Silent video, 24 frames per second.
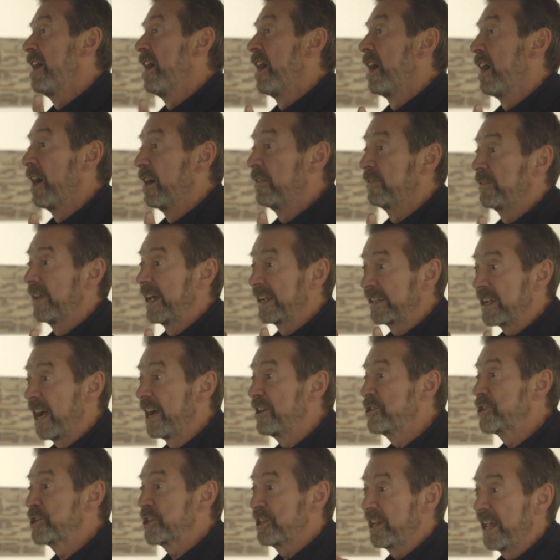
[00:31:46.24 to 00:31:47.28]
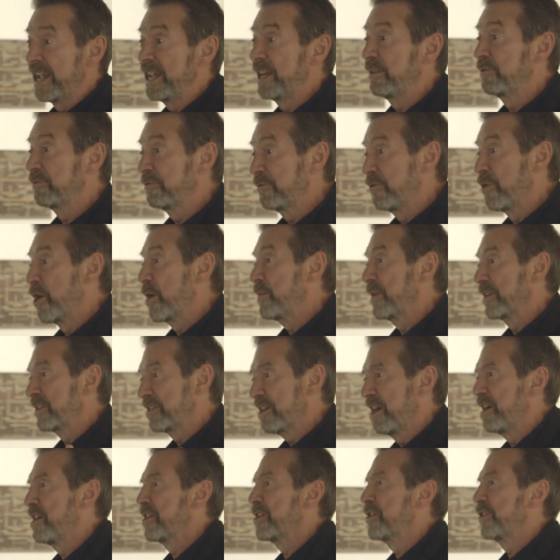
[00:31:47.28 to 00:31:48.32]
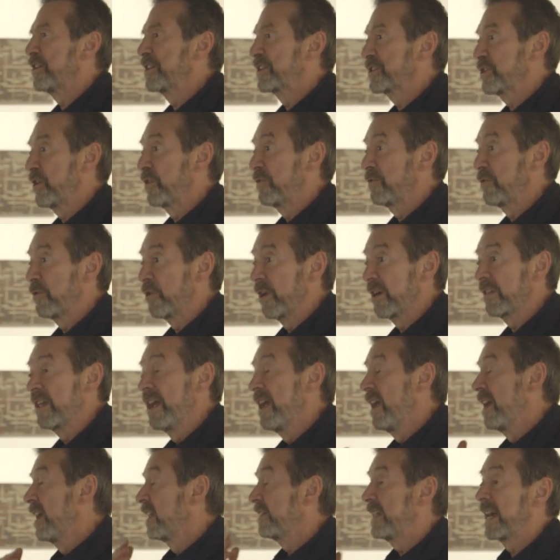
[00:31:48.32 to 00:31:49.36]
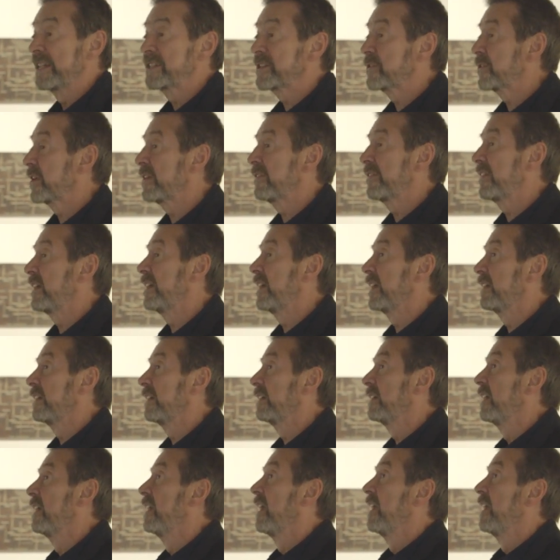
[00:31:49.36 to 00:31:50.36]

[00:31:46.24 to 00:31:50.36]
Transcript: of like undulating form and color and so forth. That sort of thing,